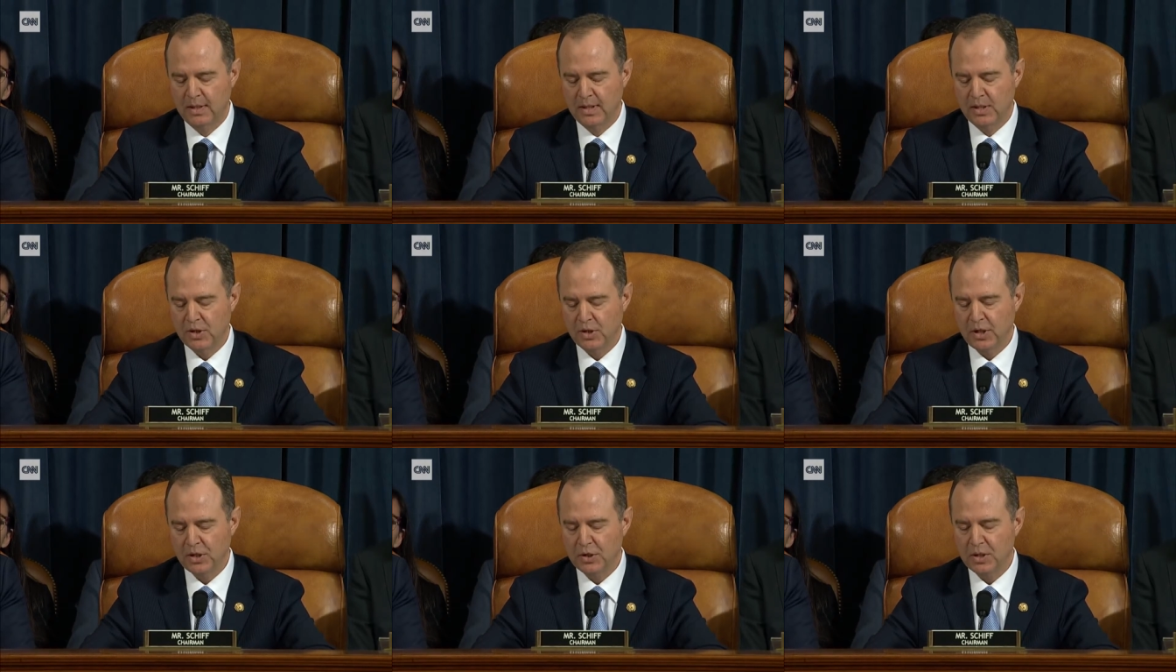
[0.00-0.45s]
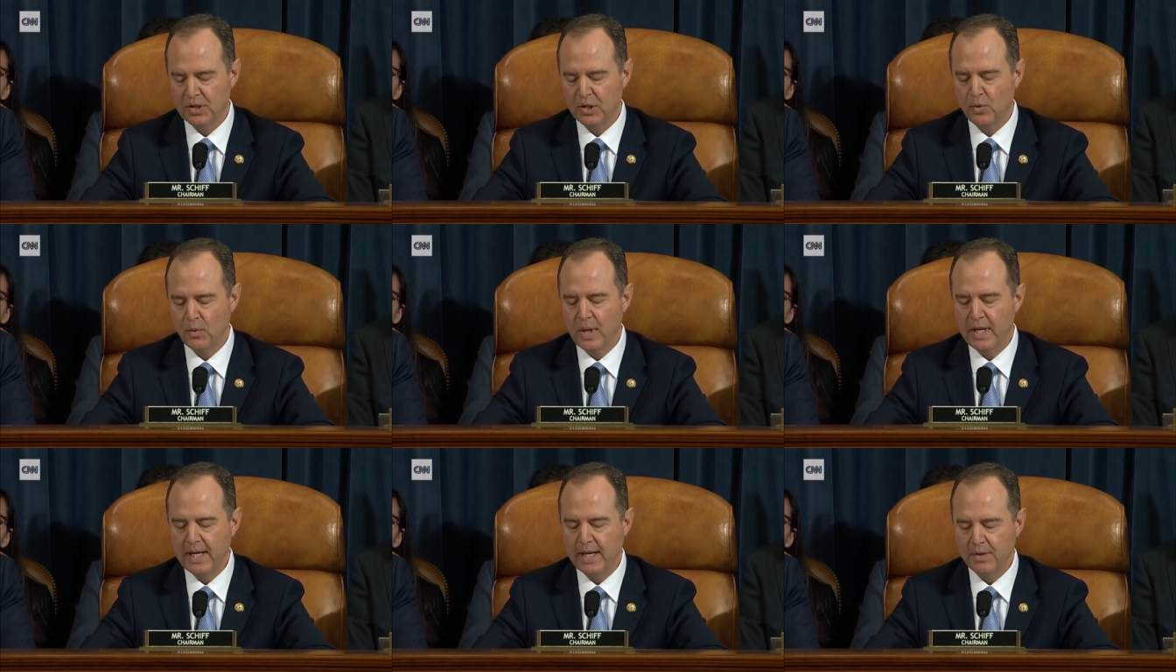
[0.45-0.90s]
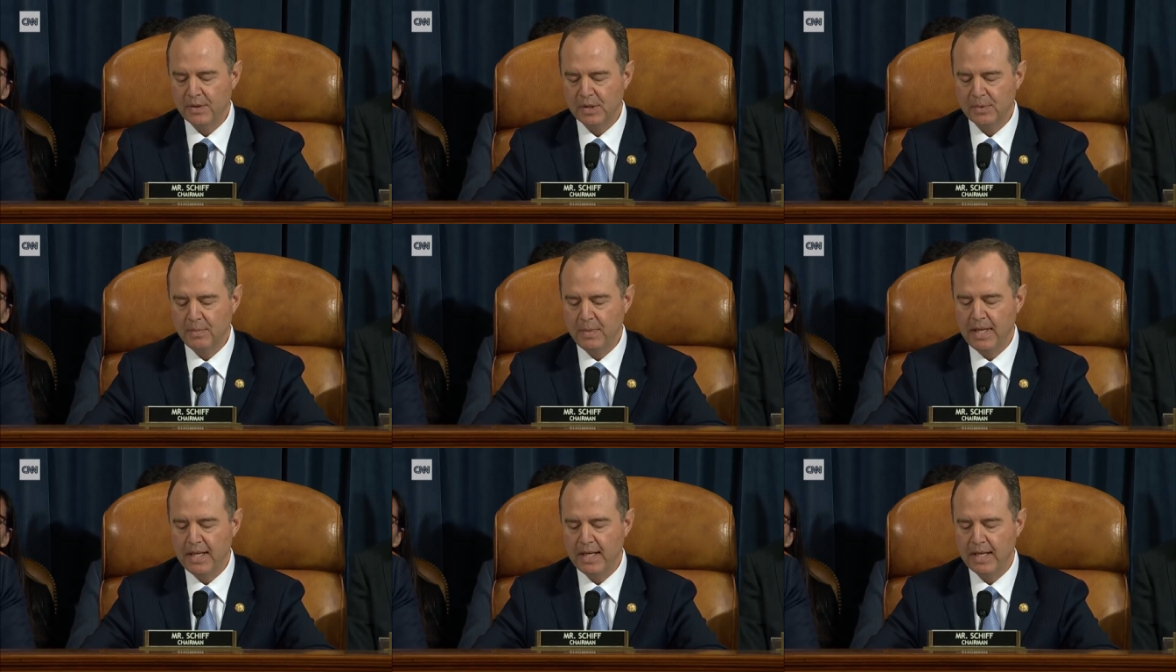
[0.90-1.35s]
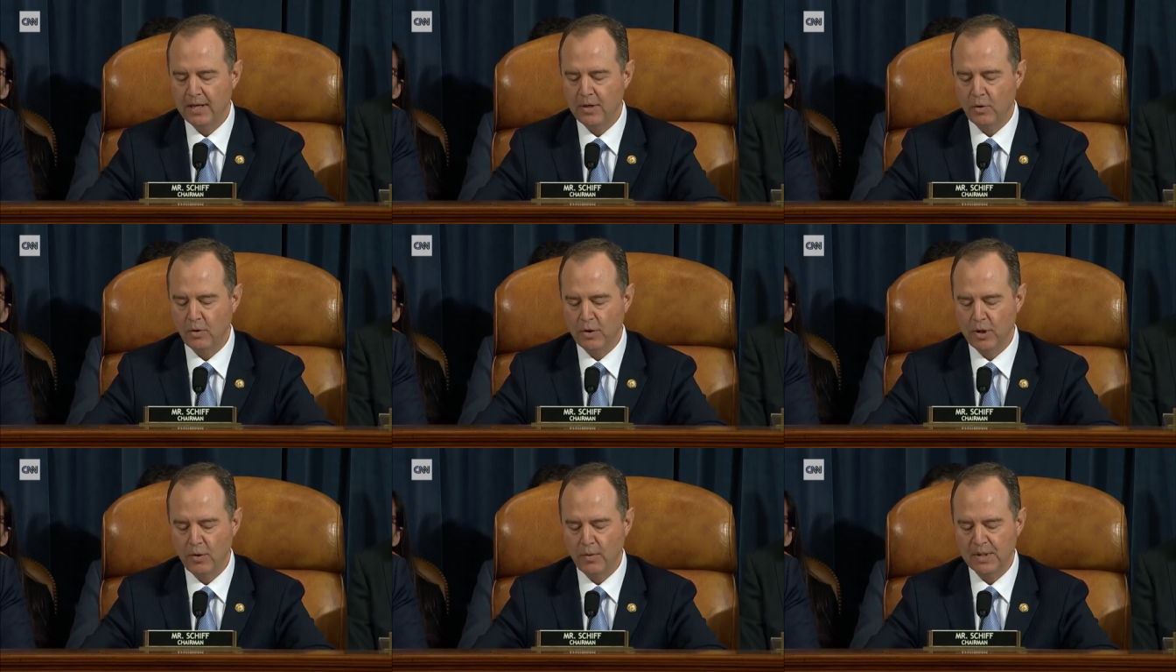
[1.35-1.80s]
such as a White House meeting
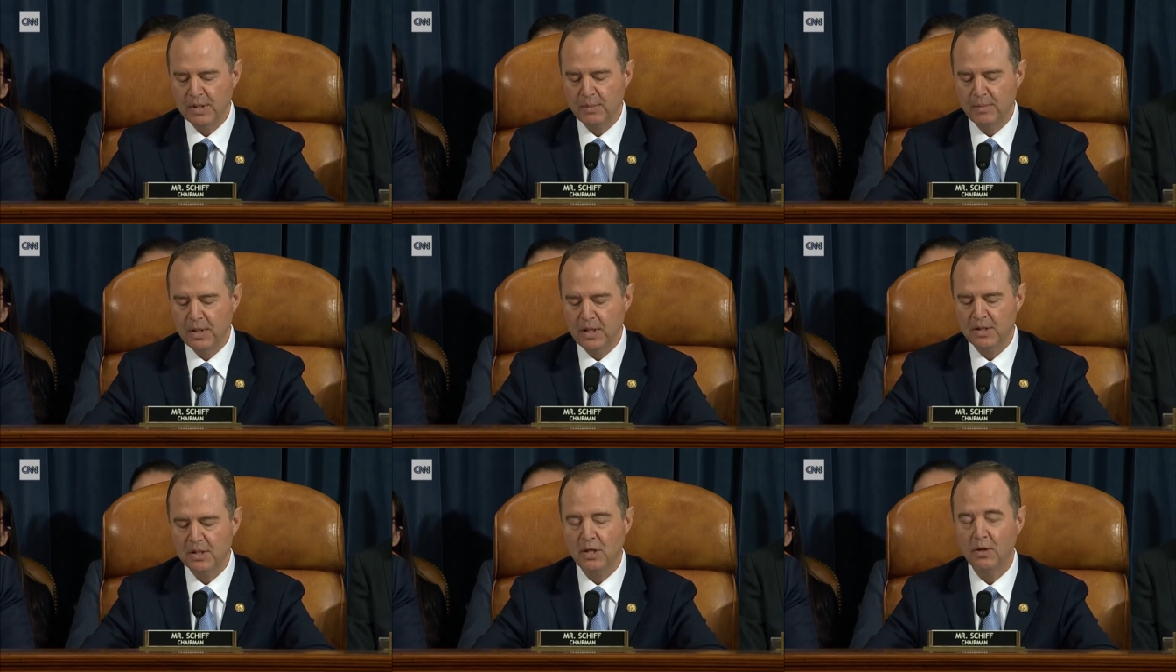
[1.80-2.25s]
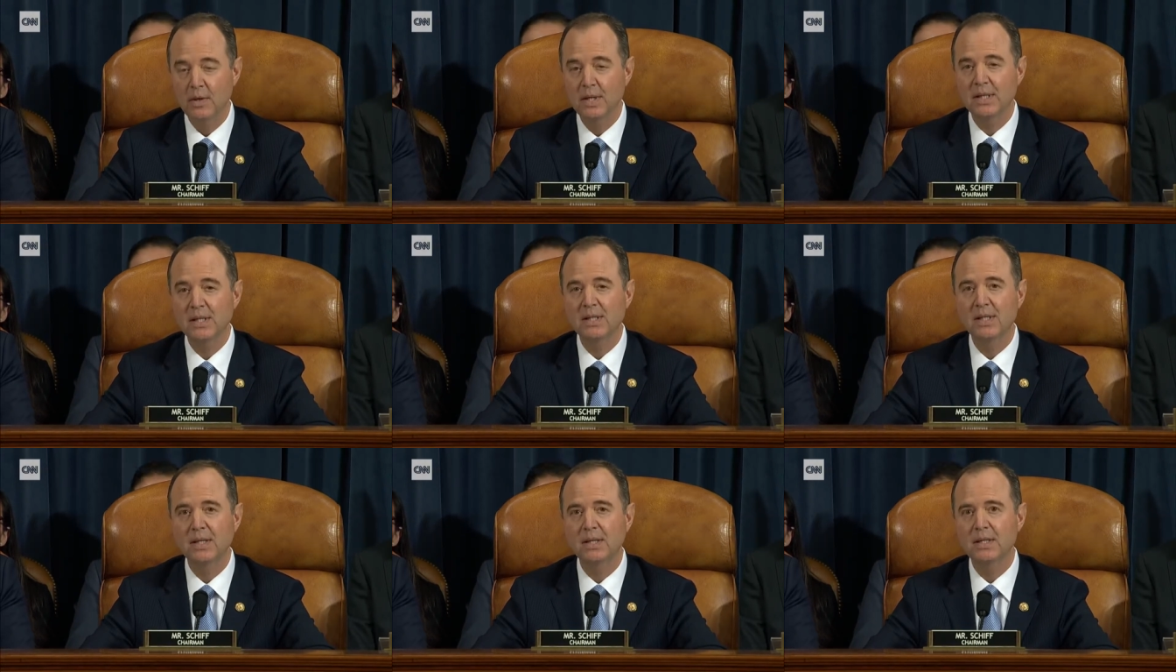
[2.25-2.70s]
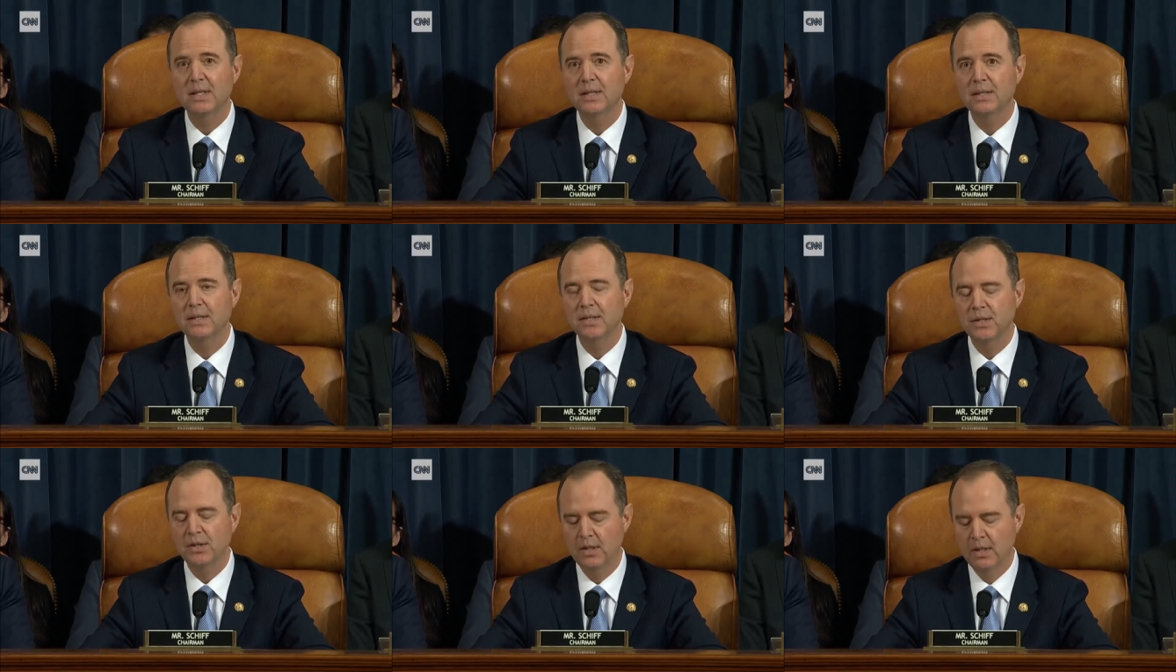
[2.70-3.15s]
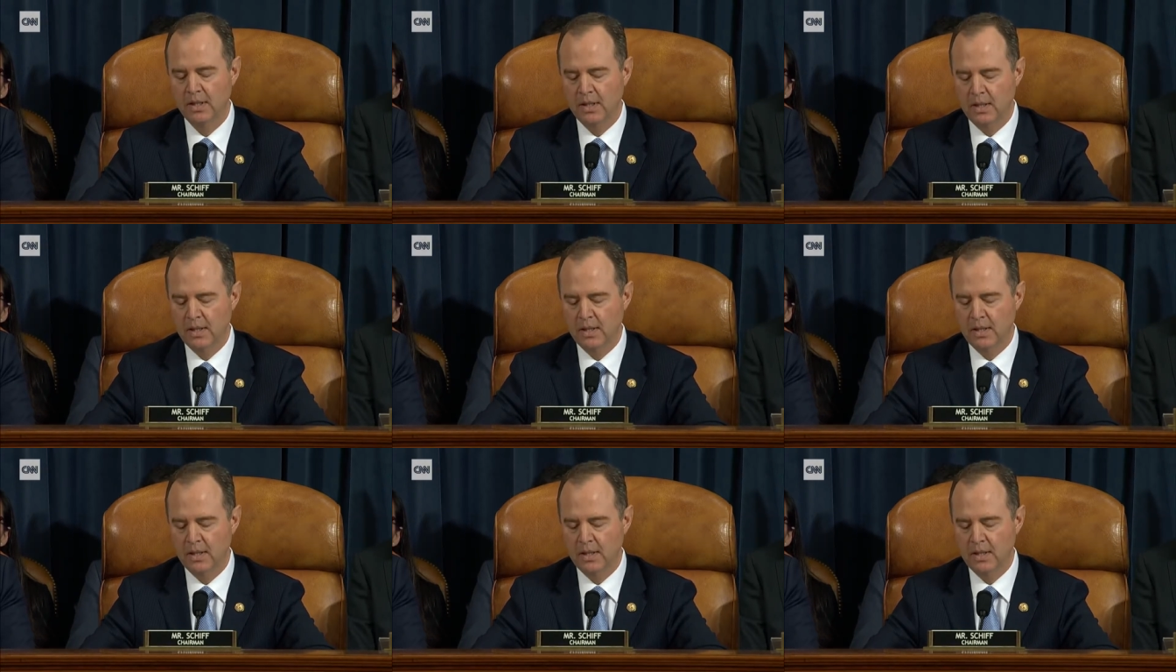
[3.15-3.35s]
or U.S. military assistance,